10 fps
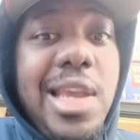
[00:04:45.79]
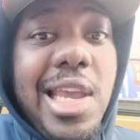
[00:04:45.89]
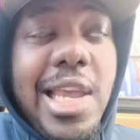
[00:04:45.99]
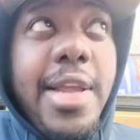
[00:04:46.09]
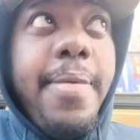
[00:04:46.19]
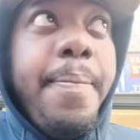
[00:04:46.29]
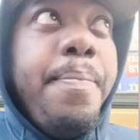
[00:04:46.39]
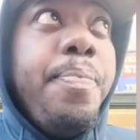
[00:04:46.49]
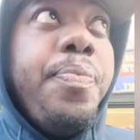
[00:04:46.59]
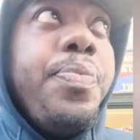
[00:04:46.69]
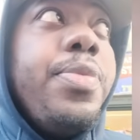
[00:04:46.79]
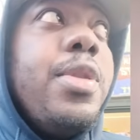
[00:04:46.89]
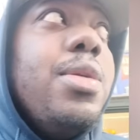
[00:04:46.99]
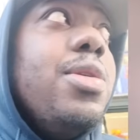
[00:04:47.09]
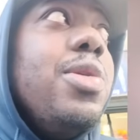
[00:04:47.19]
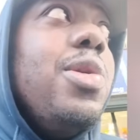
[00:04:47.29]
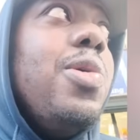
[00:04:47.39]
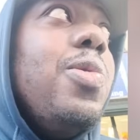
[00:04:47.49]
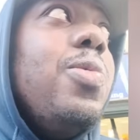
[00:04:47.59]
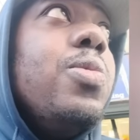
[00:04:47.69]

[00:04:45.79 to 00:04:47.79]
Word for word: And you know,